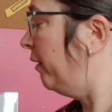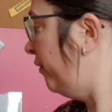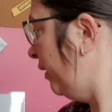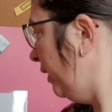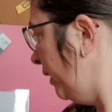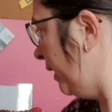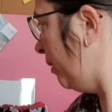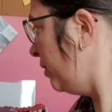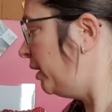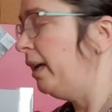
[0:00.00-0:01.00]
thankfully
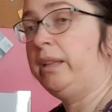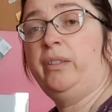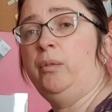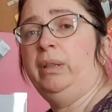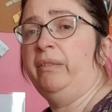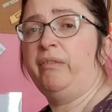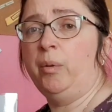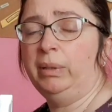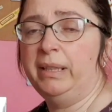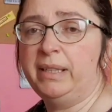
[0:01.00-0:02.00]
came today, and I thought, well, if I've
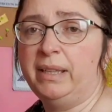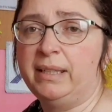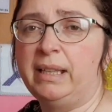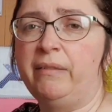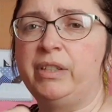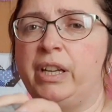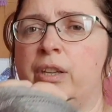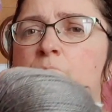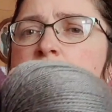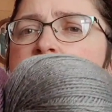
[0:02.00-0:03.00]
got plenty of this left, I
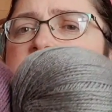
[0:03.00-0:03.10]
can use